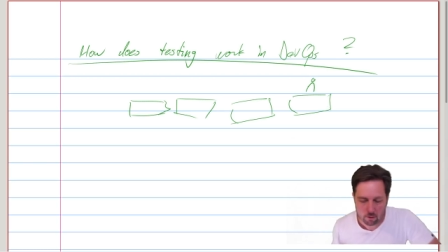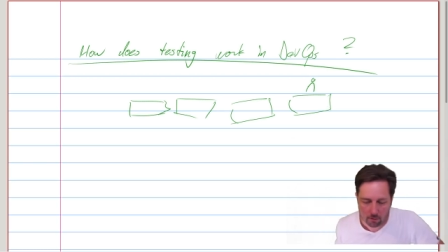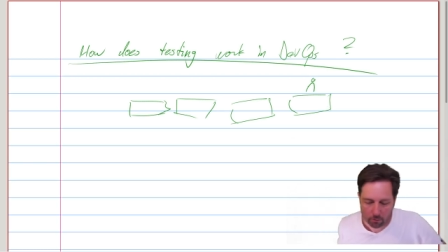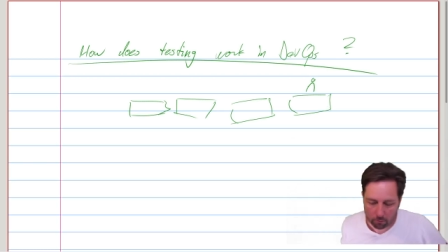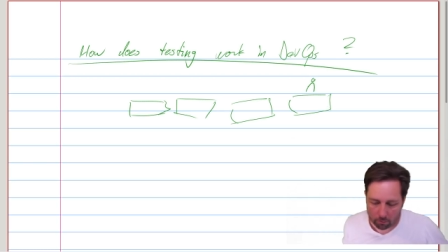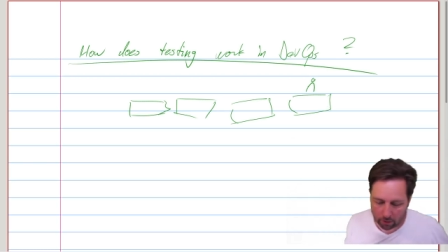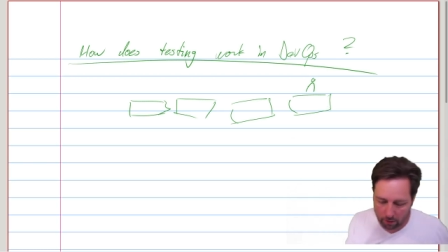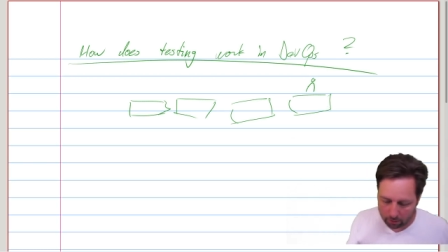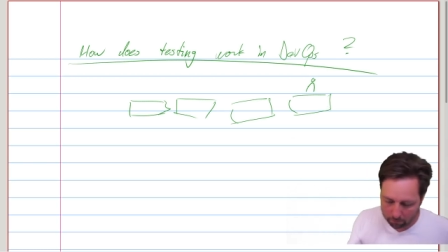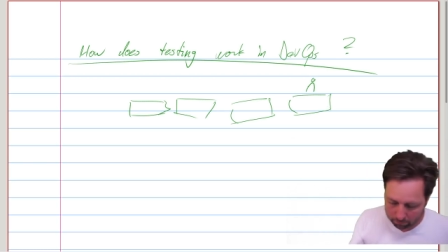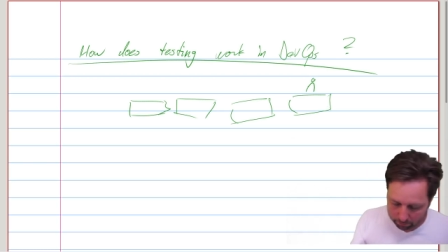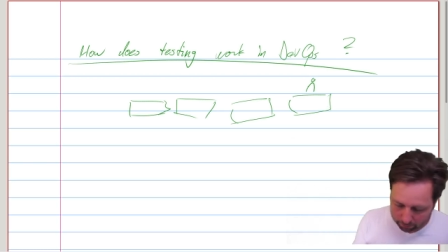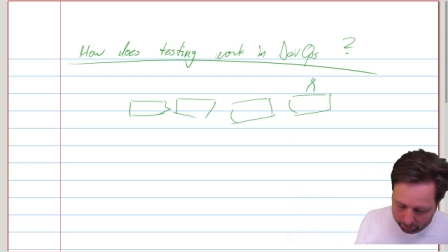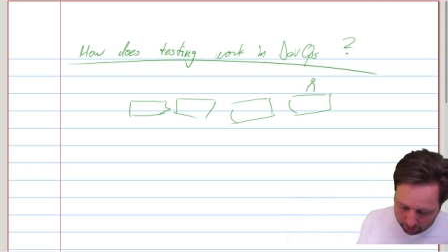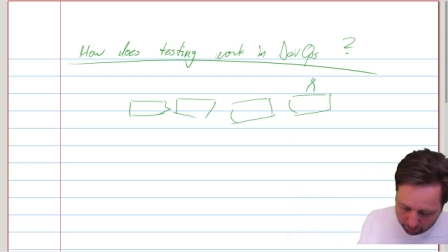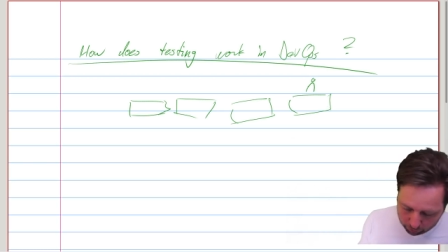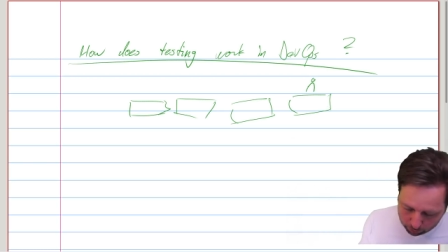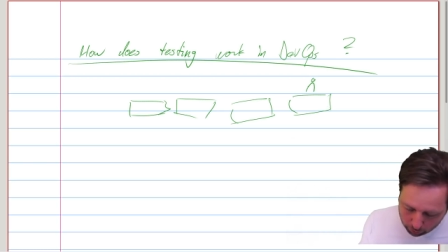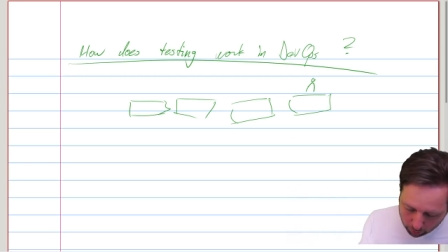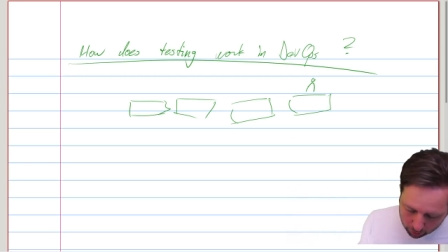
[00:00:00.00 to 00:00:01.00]
Well,
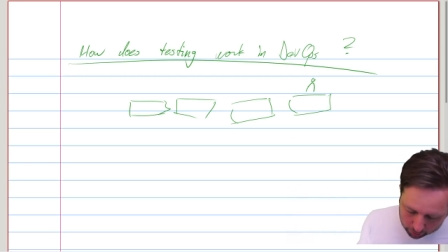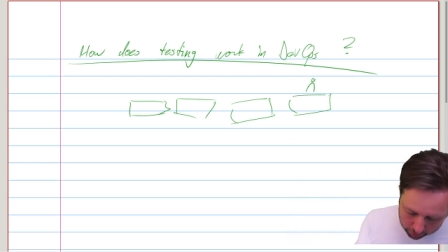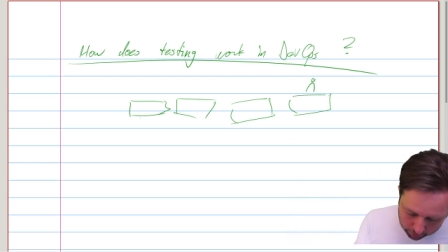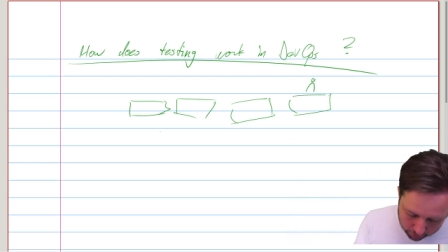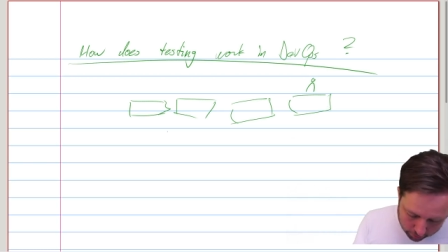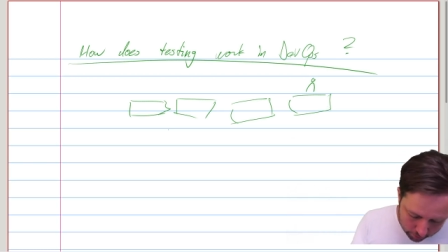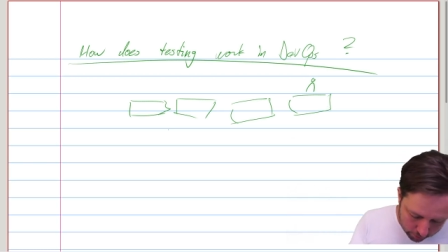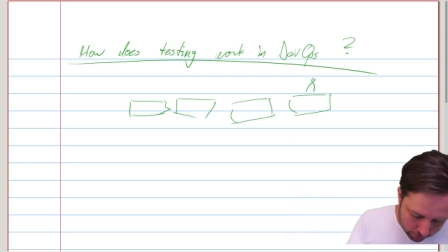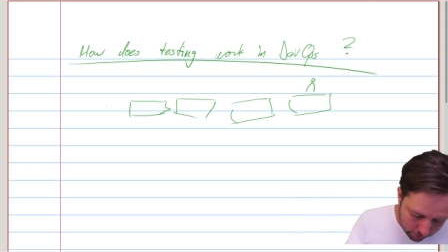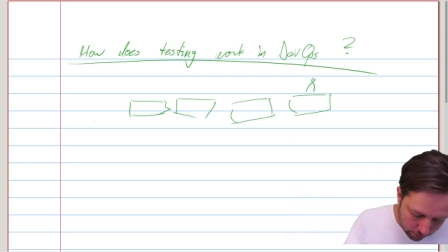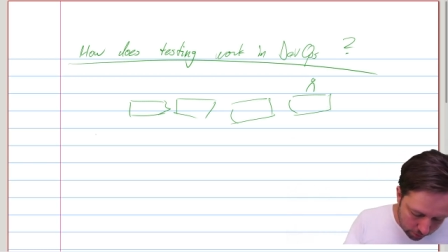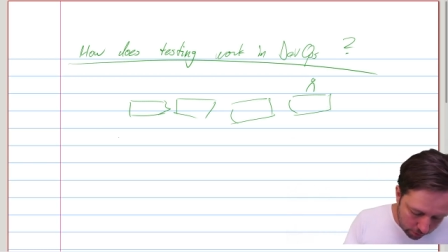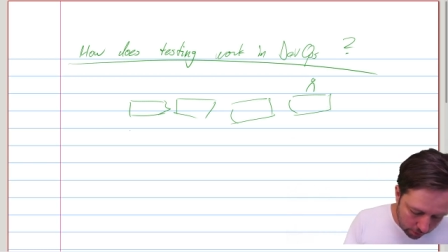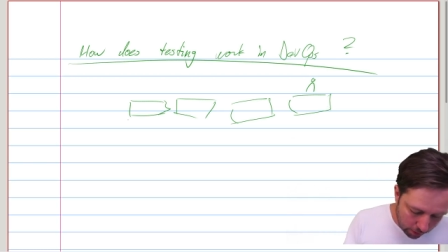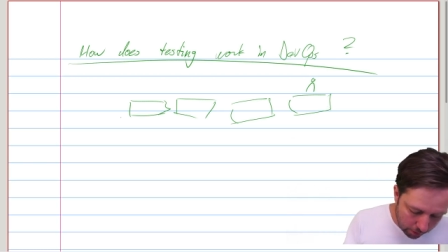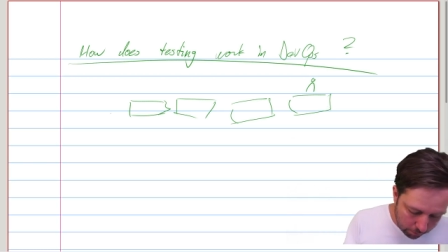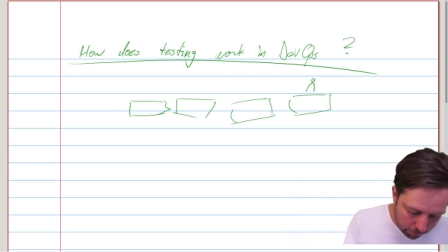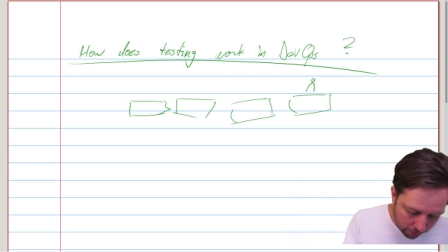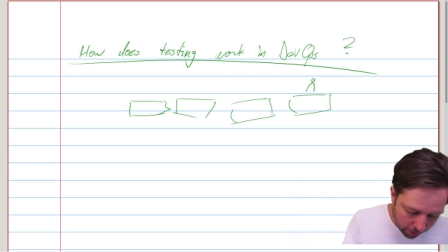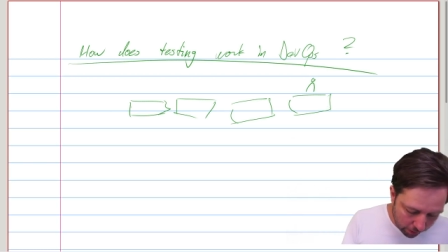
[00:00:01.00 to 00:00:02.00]
guess what?
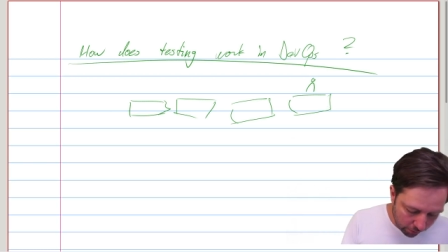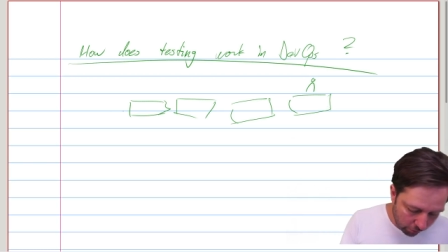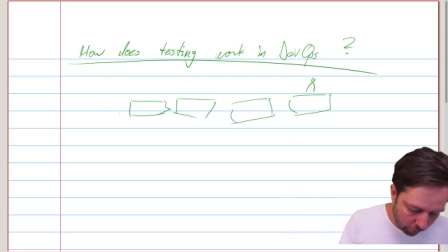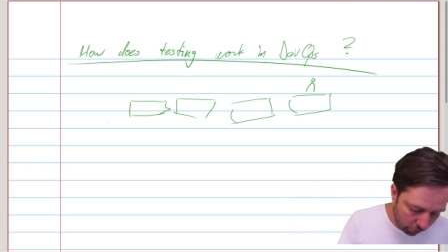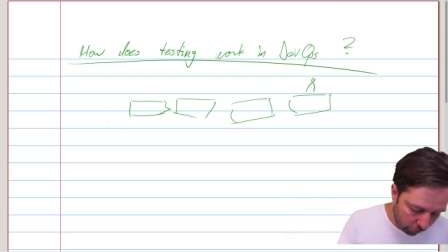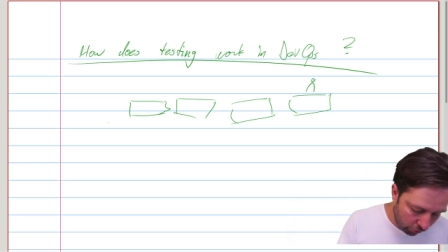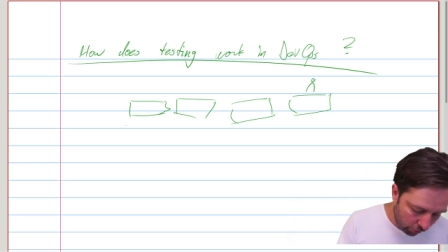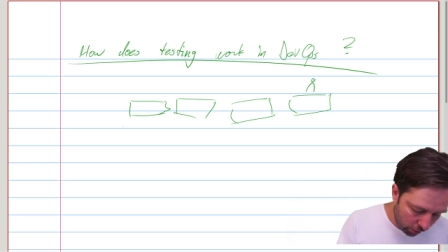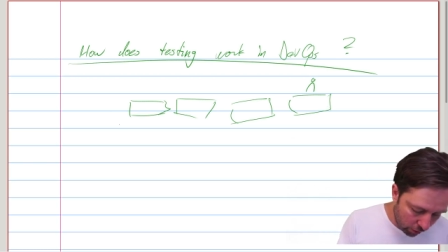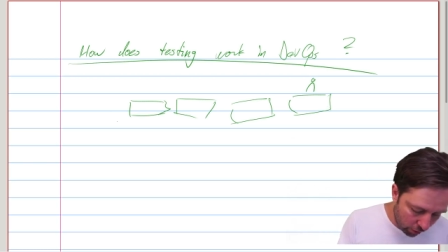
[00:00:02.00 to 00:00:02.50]
It begins